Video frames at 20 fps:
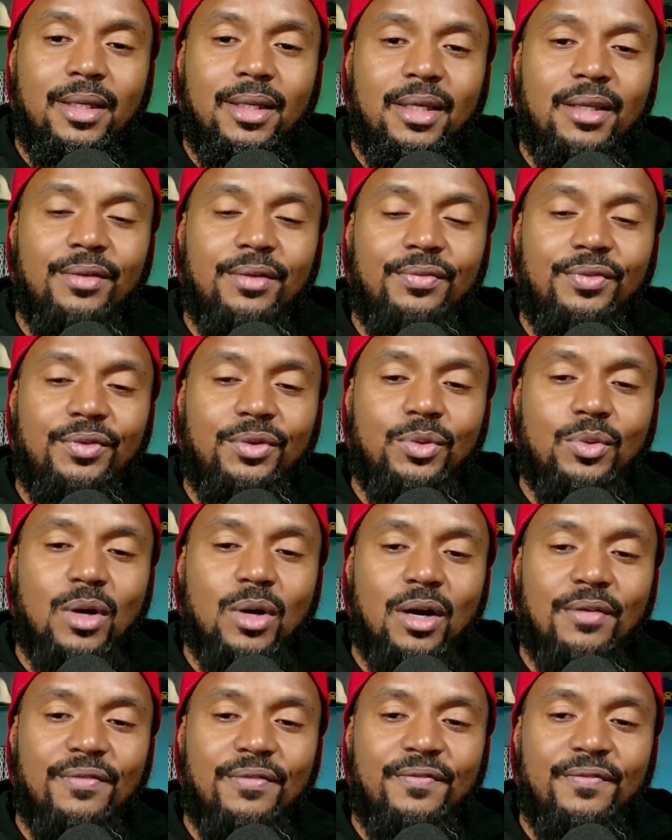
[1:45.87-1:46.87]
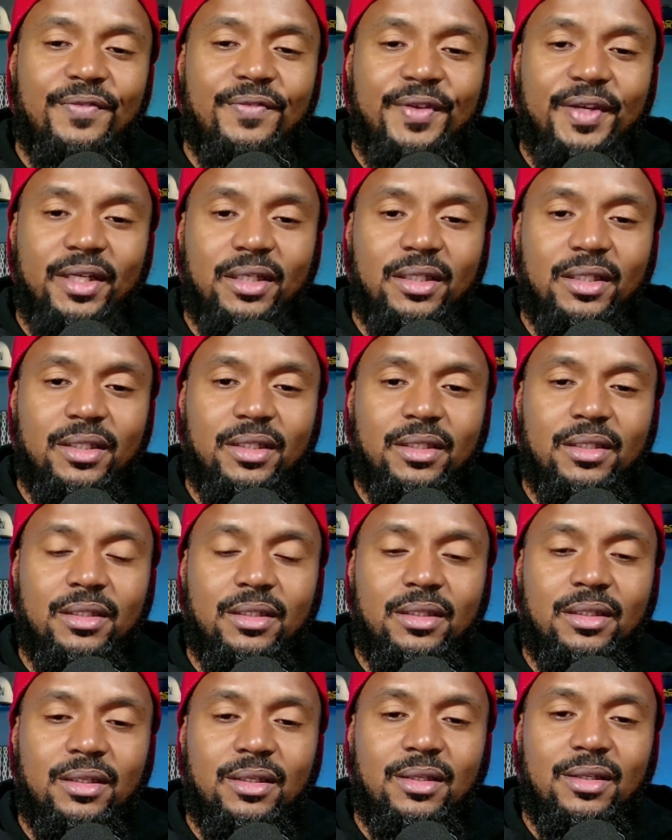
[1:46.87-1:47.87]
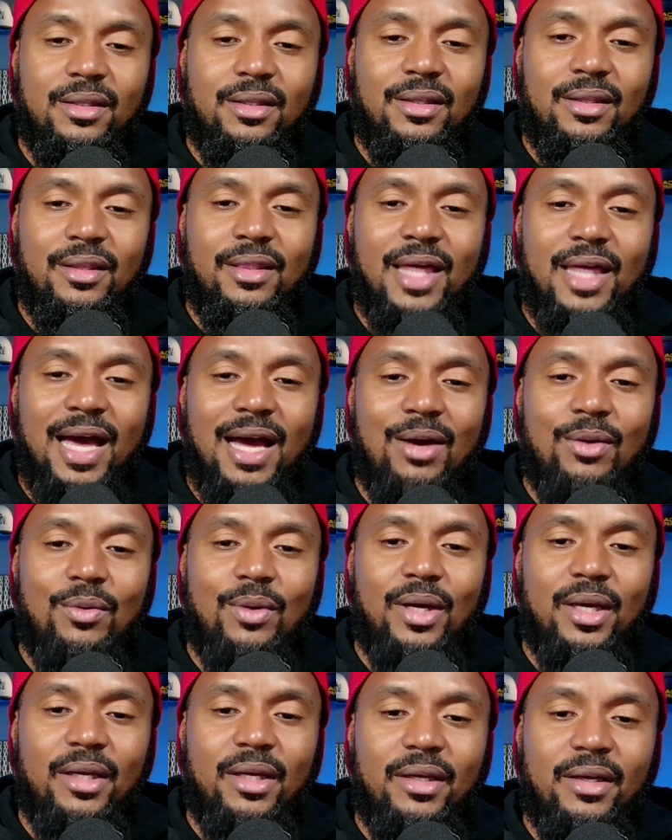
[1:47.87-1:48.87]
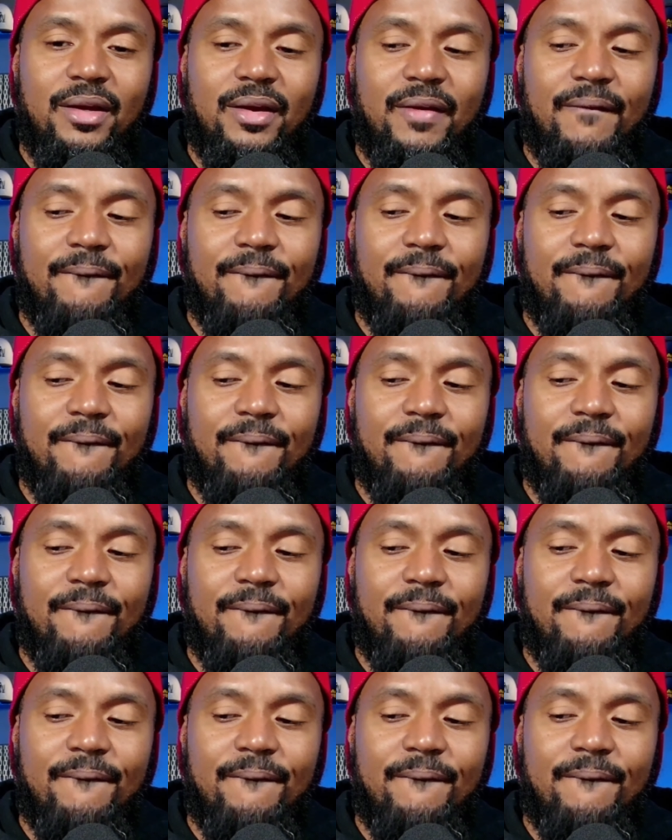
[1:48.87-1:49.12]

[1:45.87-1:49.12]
if you are feeling that way,